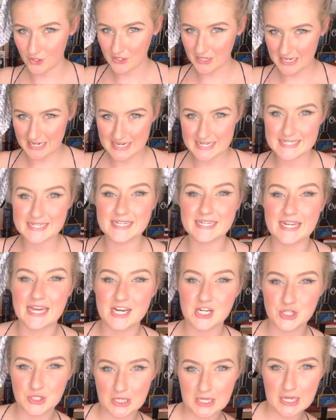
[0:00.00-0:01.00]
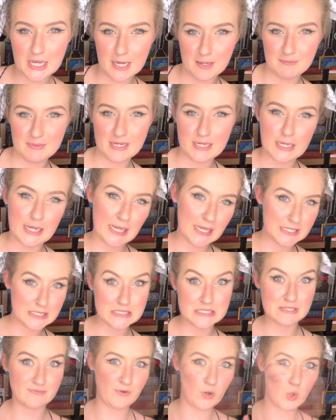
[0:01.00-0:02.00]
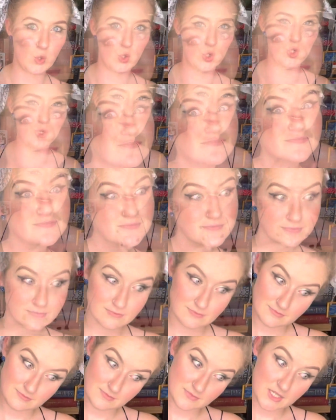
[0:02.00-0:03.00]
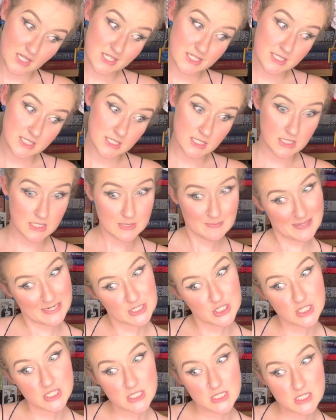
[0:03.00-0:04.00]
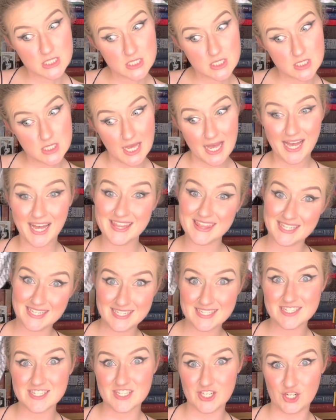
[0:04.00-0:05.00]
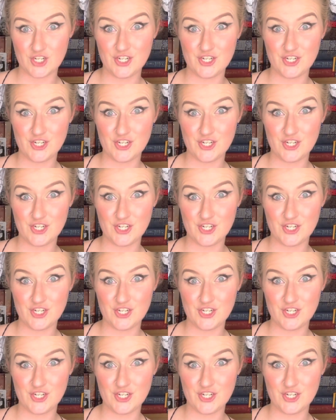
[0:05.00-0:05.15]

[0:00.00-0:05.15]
He didn't actually come in his form. Suspicious? I think so.